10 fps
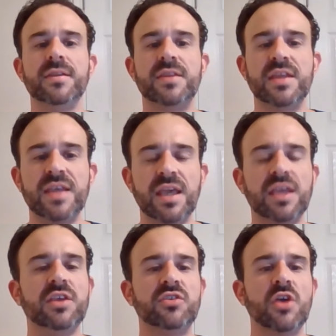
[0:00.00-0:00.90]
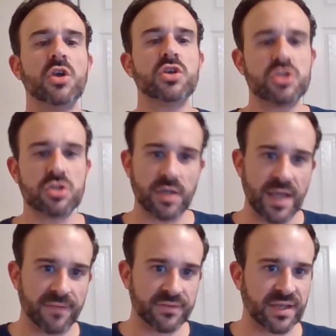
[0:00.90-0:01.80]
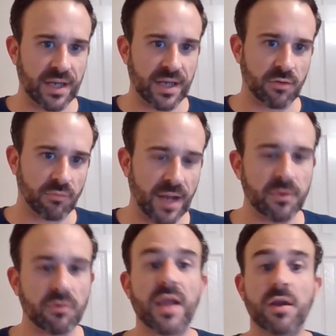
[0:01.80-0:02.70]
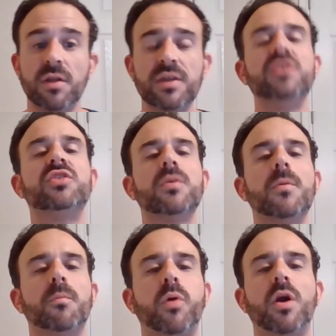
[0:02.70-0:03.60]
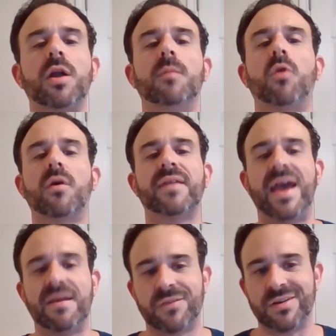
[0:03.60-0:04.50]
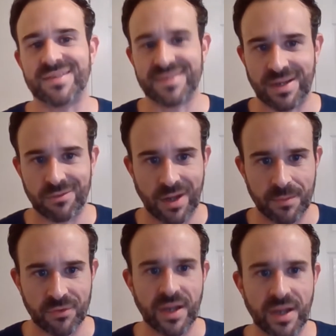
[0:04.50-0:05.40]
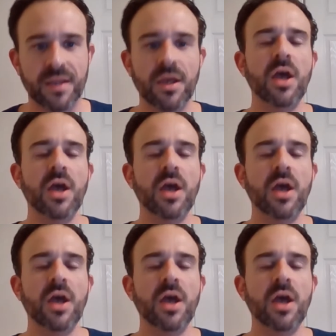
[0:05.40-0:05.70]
The Yankees should have signed Robbie Ray, or at least put up more of an effort to sign Robbie Ray.